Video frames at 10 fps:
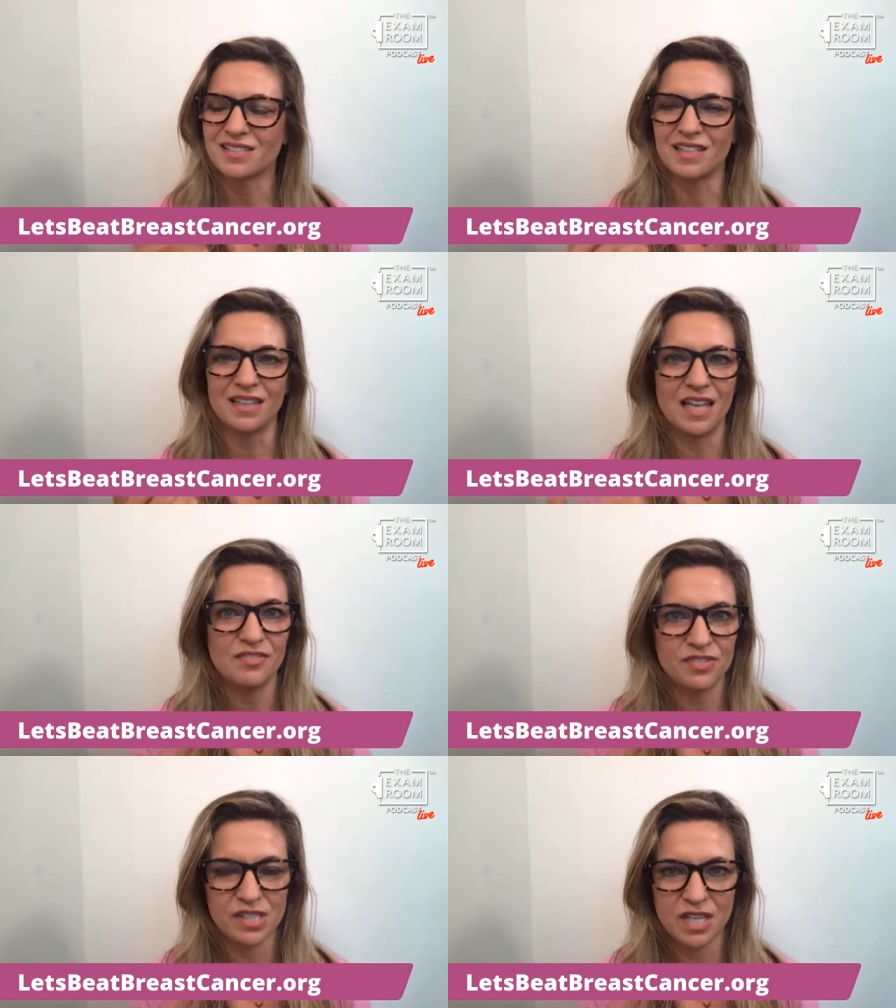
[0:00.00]

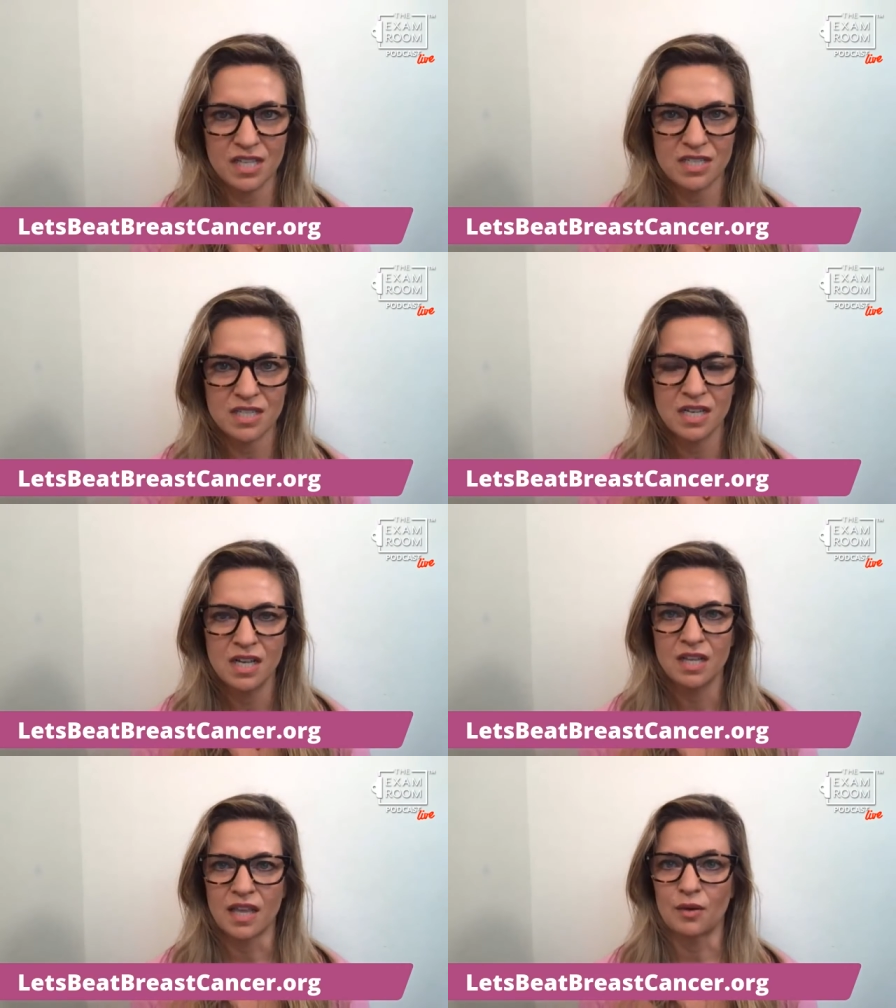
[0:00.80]
glyphosate,
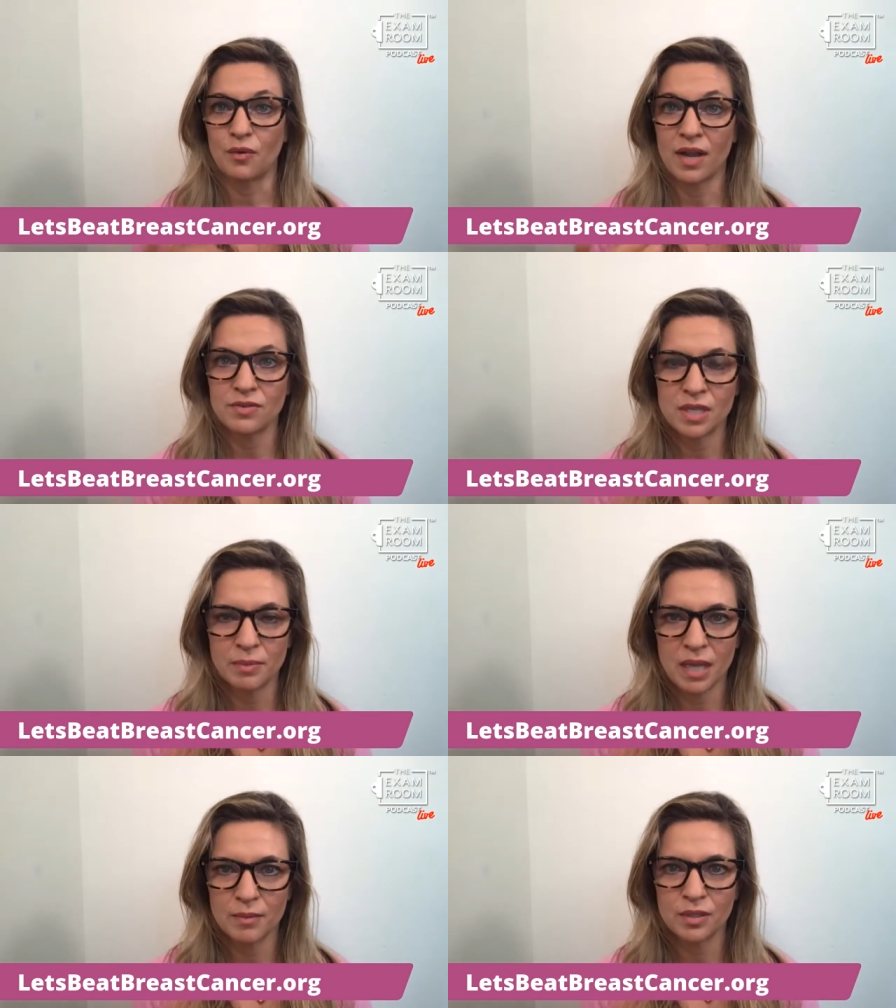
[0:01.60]
that Roundup
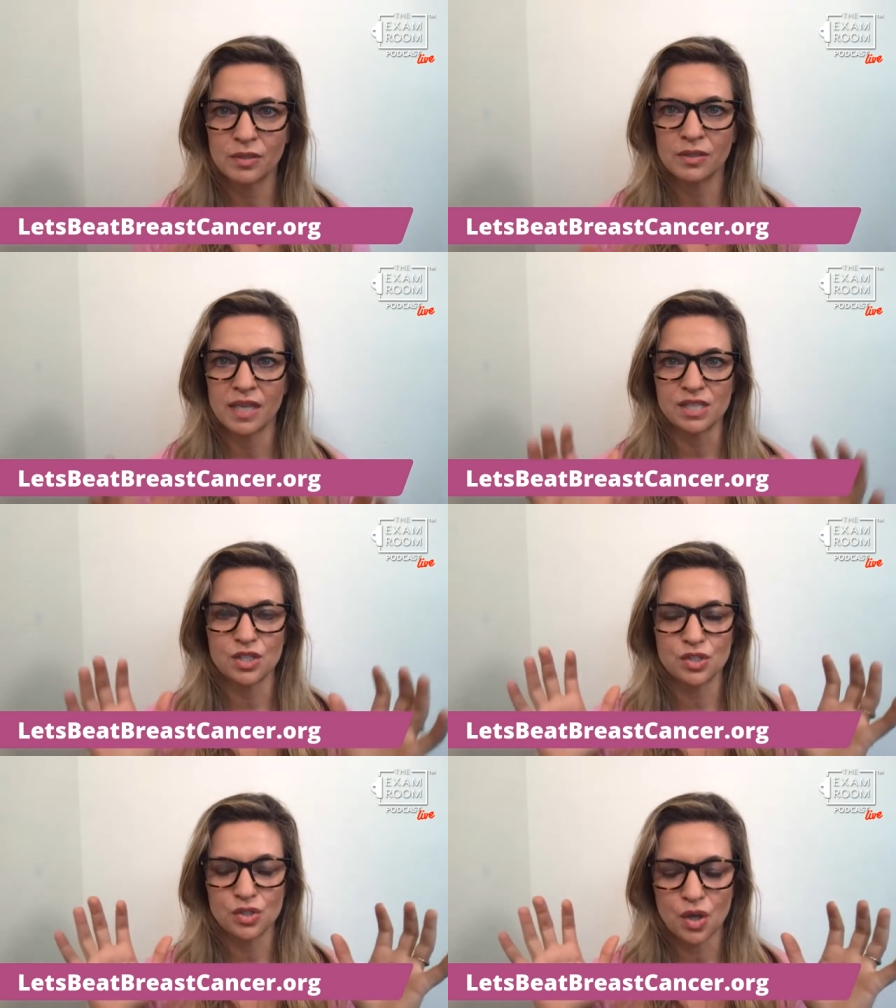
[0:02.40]
chemical
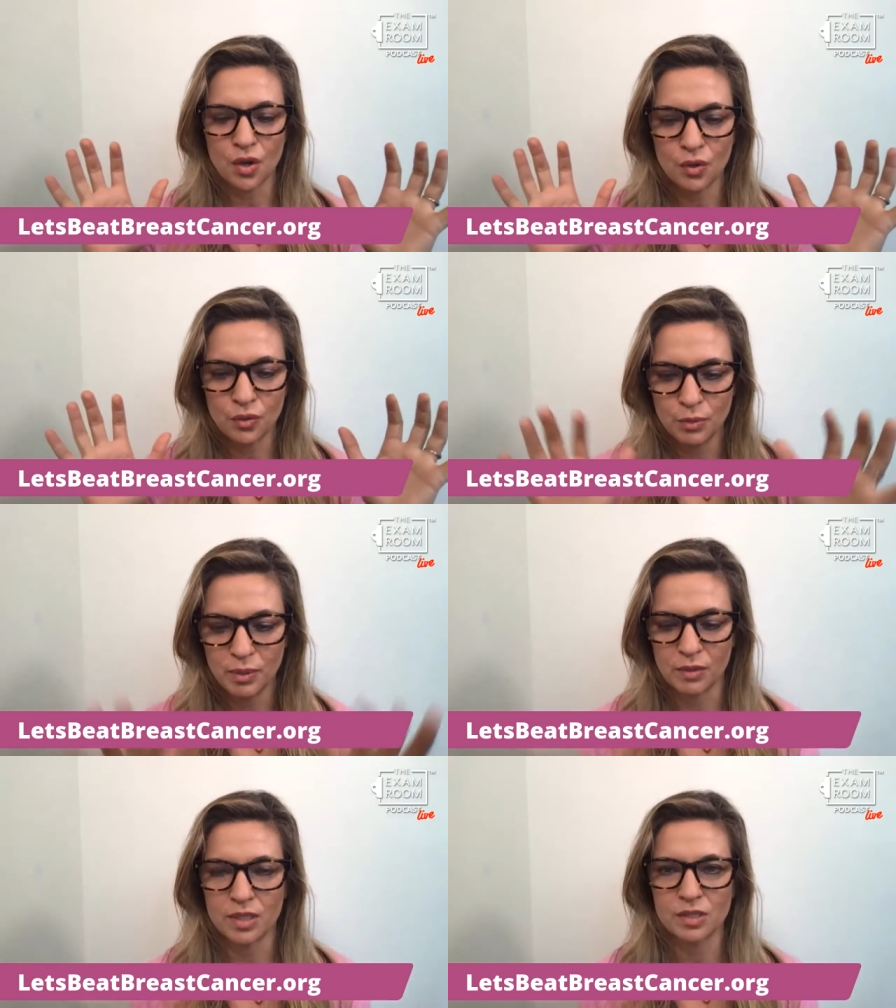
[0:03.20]
that's so
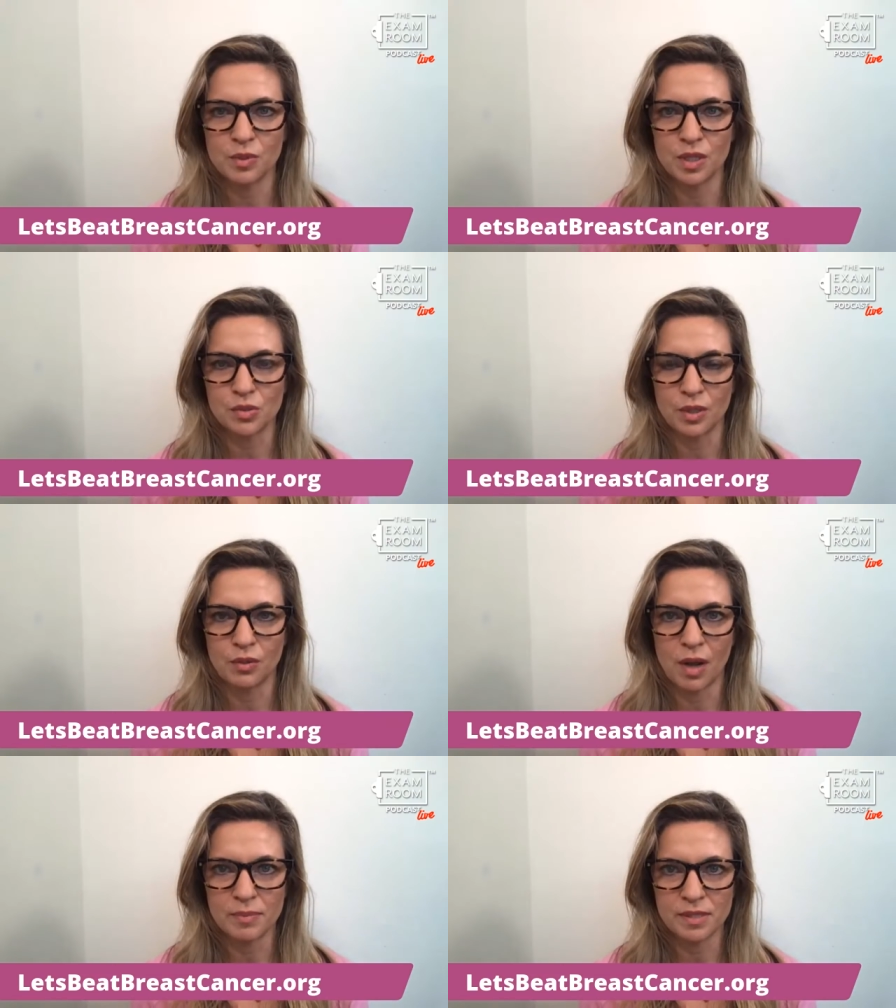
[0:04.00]
ubiquitous with the soy
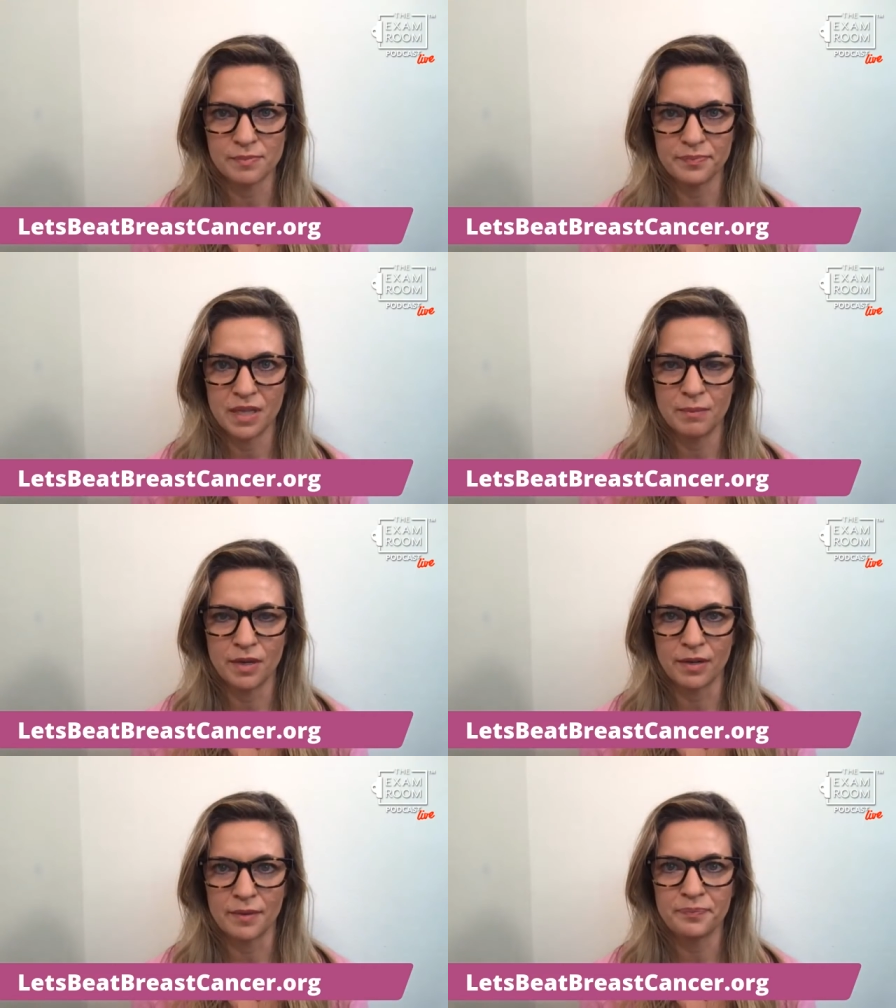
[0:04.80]
crops in
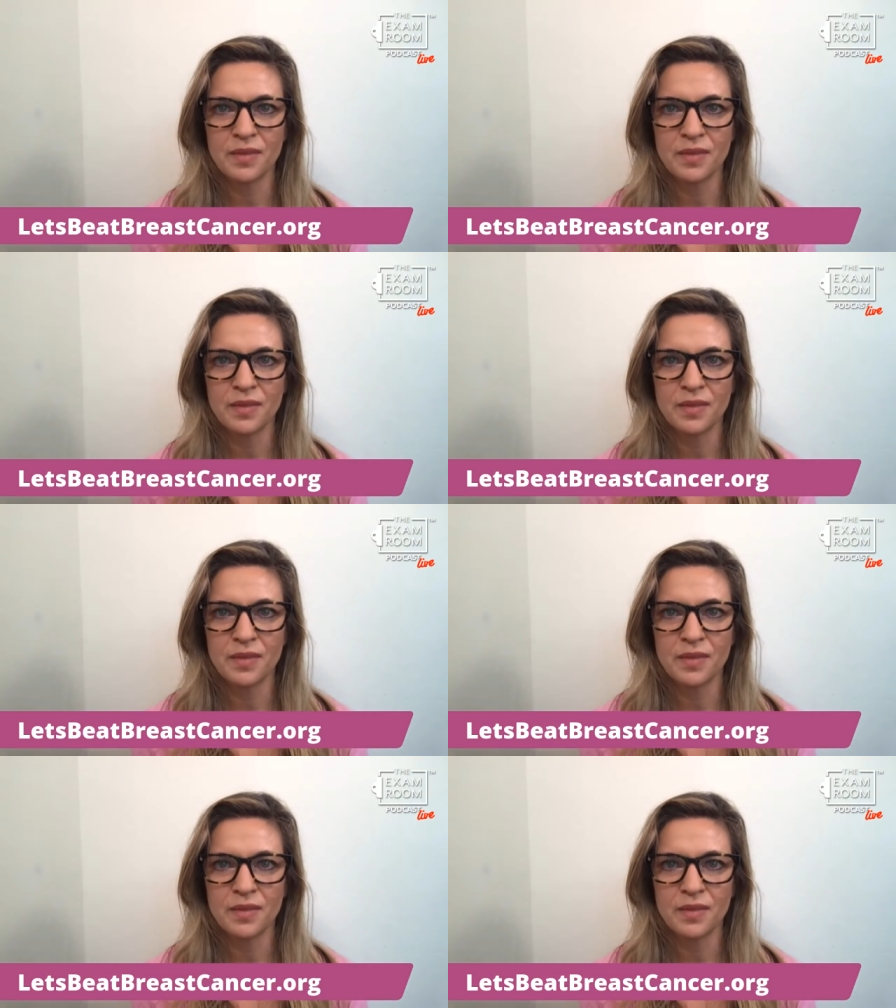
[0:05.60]
America.